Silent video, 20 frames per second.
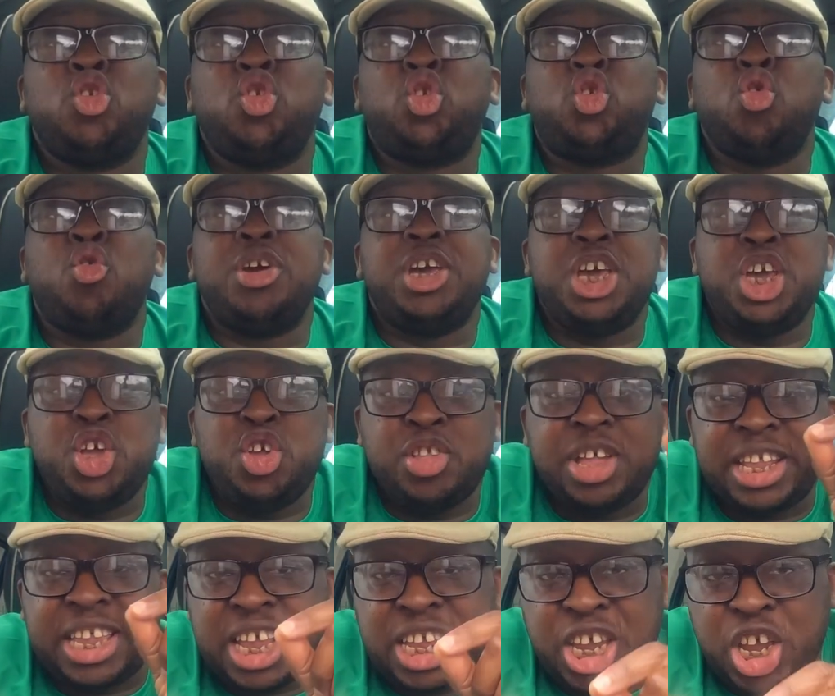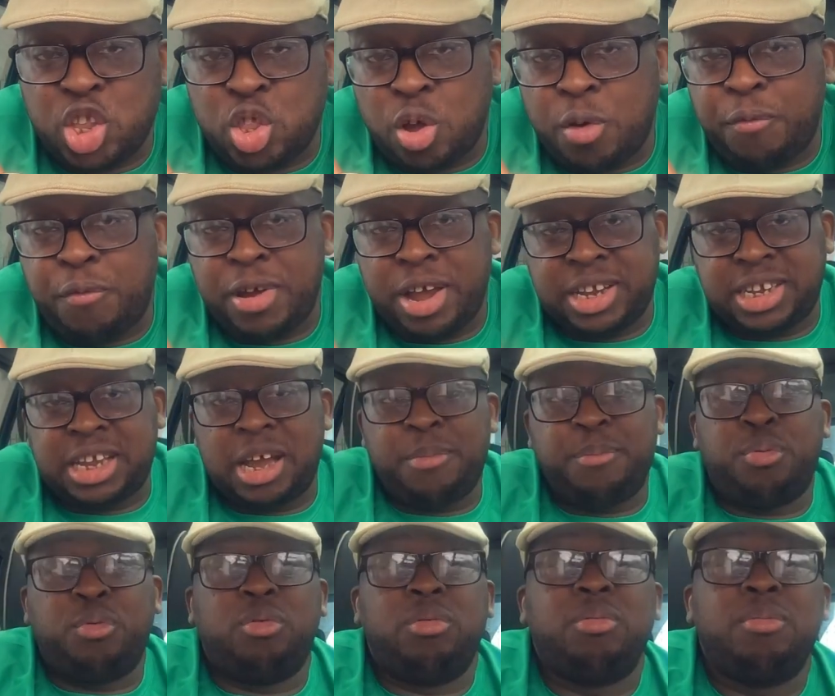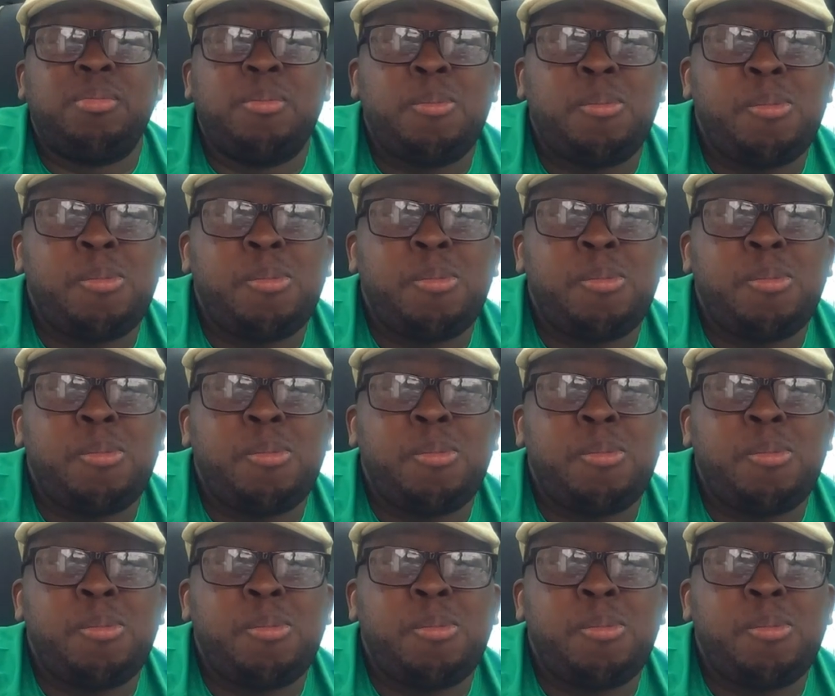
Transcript: So in United Kingdom, for example,